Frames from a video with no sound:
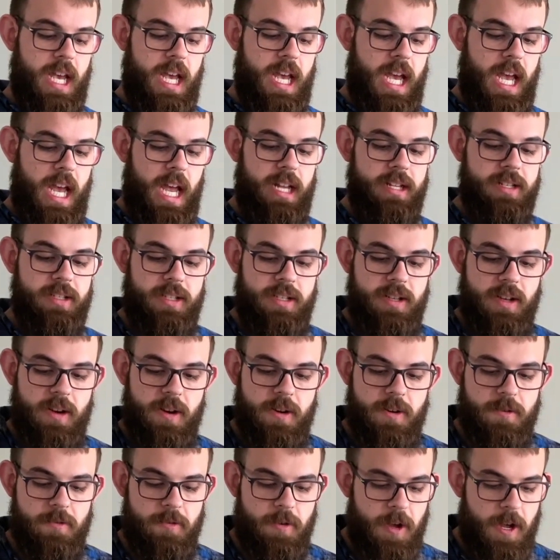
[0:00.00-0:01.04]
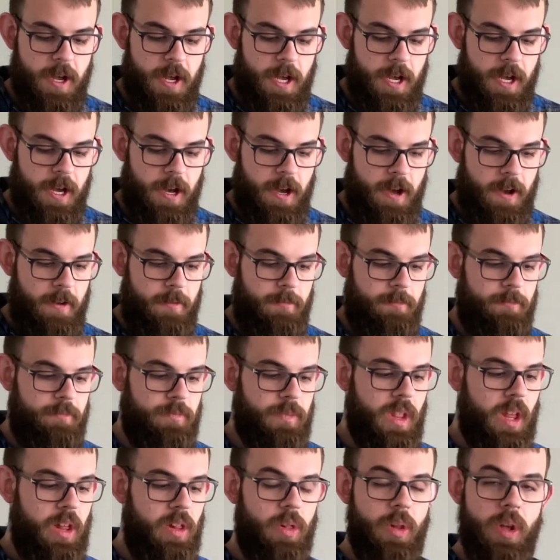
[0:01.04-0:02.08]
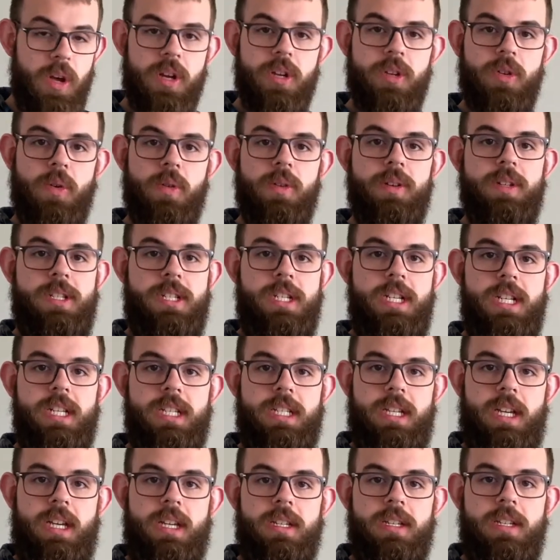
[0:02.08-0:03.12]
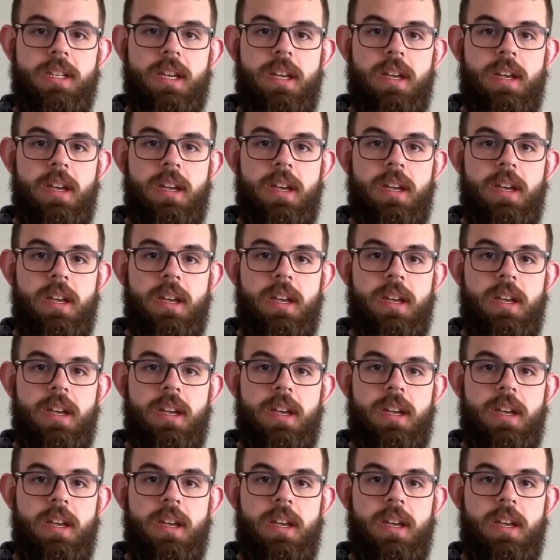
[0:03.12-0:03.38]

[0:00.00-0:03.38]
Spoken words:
And so look towards Jesus.